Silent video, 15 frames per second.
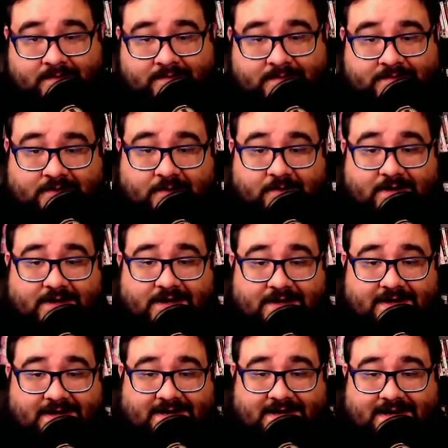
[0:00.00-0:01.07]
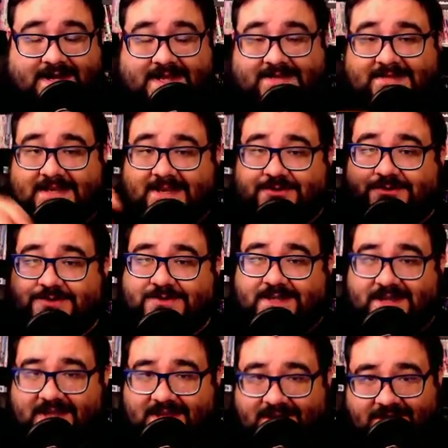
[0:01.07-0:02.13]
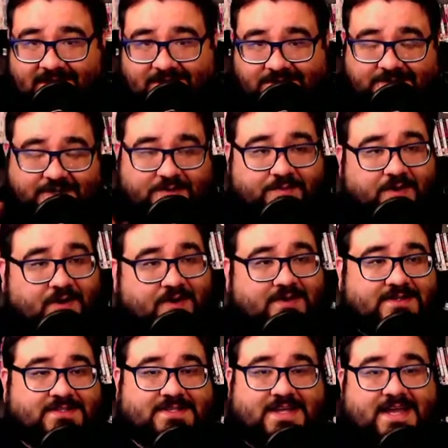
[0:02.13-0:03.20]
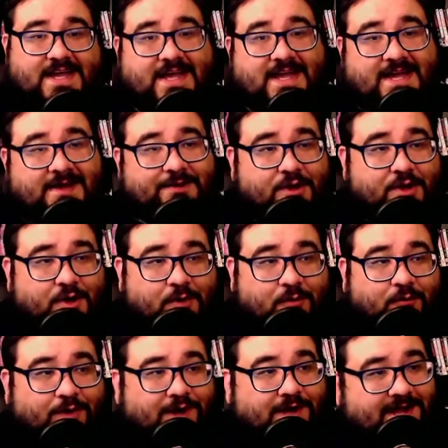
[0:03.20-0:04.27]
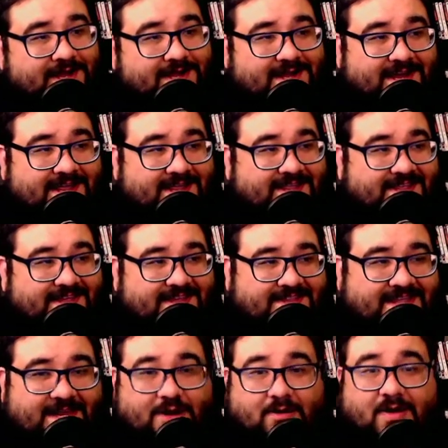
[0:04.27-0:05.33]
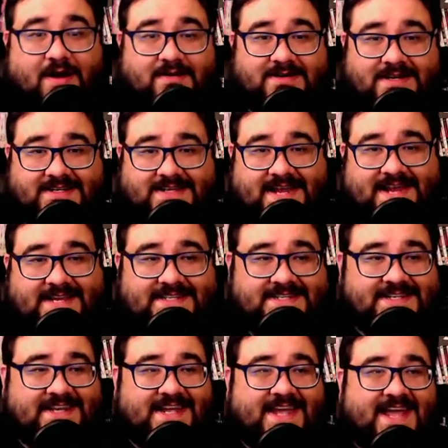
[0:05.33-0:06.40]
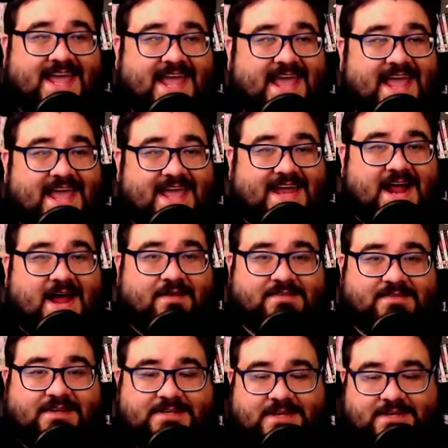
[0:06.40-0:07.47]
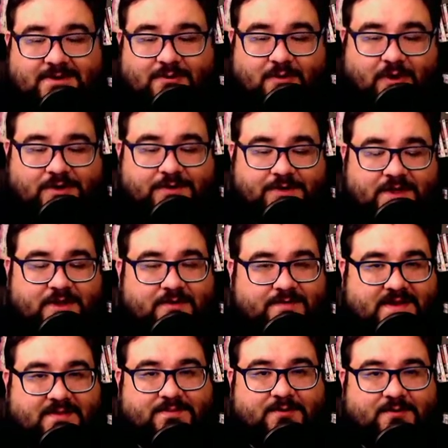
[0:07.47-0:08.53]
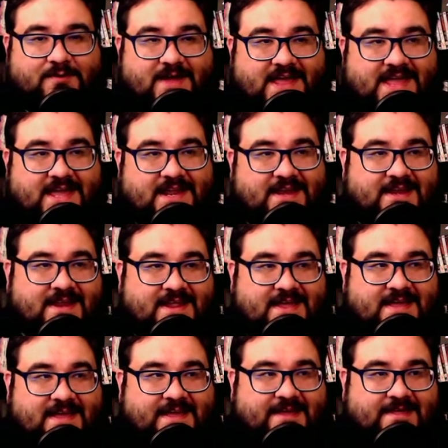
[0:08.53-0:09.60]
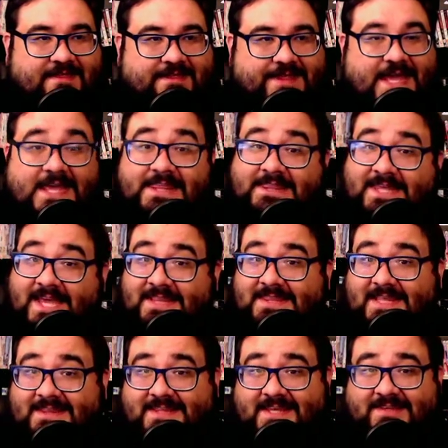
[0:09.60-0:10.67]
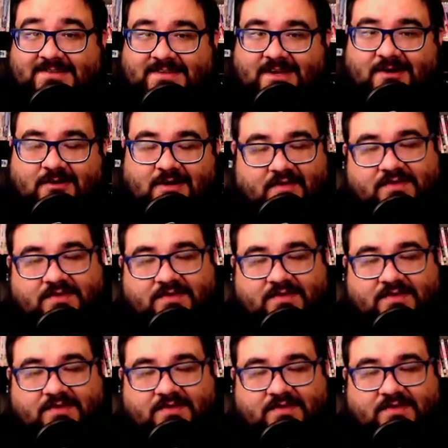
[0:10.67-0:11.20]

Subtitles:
The story gets interesting in two parts. One, they go out on a date, and obviously Chateau works with other people, and they think that they see her.